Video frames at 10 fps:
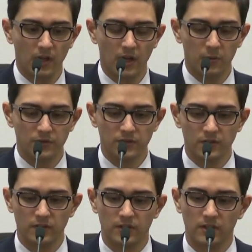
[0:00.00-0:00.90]
It
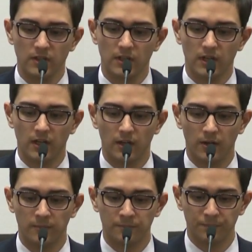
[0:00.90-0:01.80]
was,
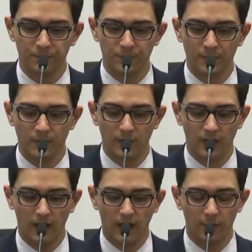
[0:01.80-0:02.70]

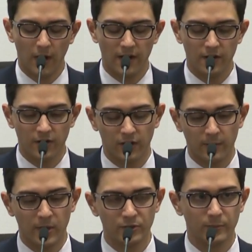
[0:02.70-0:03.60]
I heard a
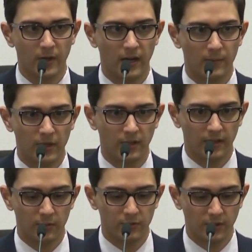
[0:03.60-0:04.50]
commotion behind me.
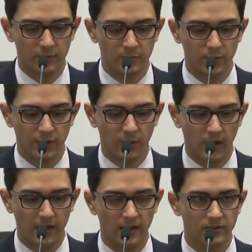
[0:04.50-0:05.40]
Like it was pretty
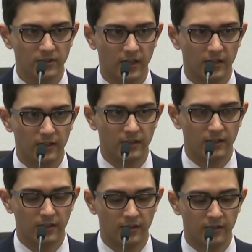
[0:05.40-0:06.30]
quiet outside,
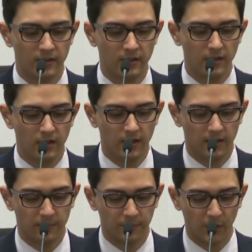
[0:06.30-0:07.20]
and then
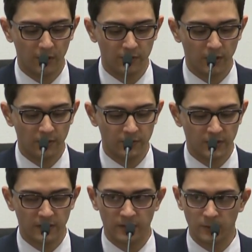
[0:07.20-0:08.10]
all of a
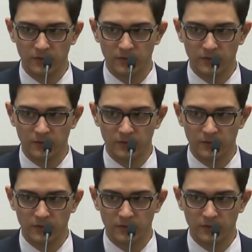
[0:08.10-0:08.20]
sudden there